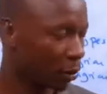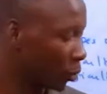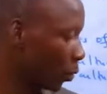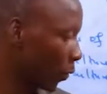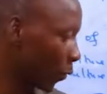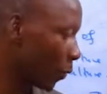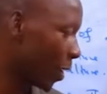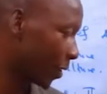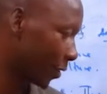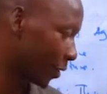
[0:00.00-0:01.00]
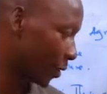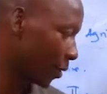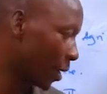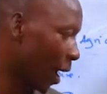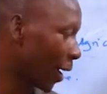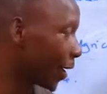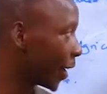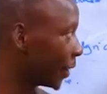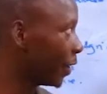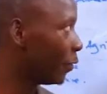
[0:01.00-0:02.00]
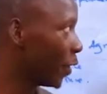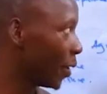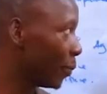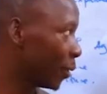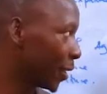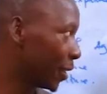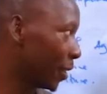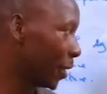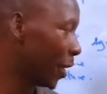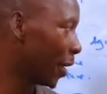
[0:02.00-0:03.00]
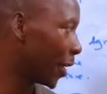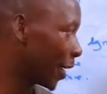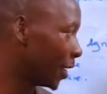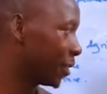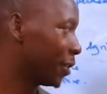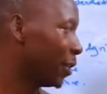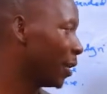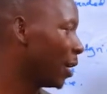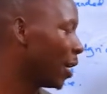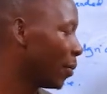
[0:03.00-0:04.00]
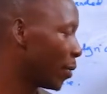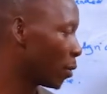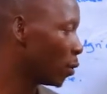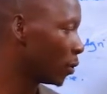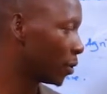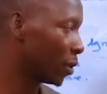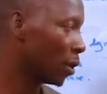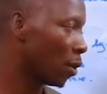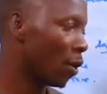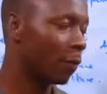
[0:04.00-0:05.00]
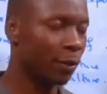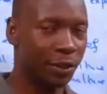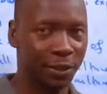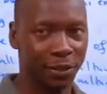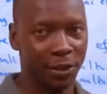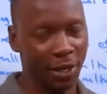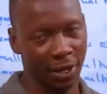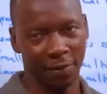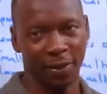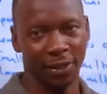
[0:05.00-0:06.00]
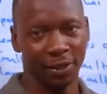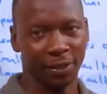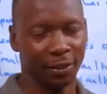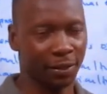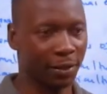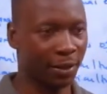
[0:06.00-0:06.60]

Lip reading: So through that, agriculture is very important in any country because of its advantages.